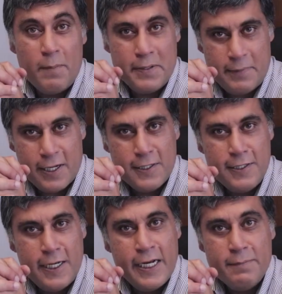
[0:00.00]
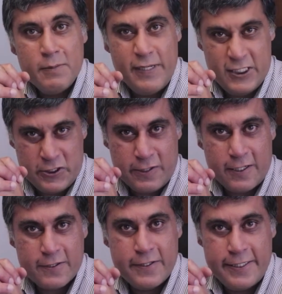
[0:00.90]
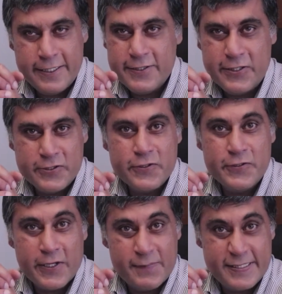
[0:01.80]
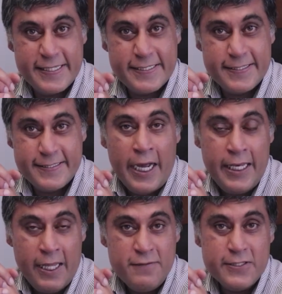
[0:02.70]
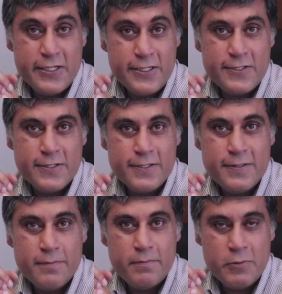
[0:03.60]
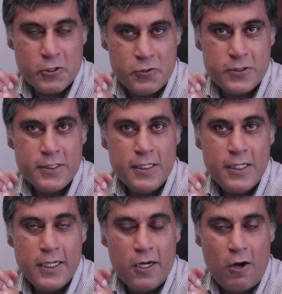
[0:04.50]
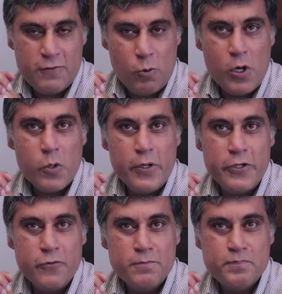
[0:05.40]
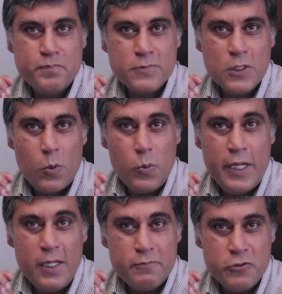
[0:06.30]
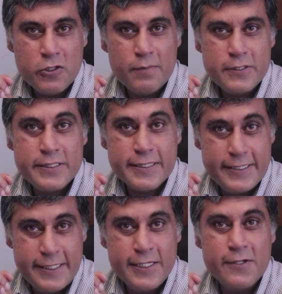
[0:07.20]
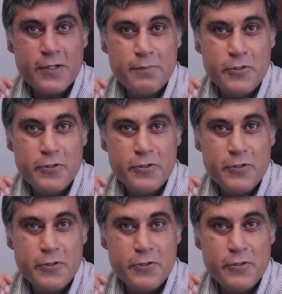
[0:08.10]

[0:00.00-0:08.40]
Mohammed Baga, and I'm the managing director here at the St. John Newcomer Center. I love the center because of the work we do. We help newcomers succeed in our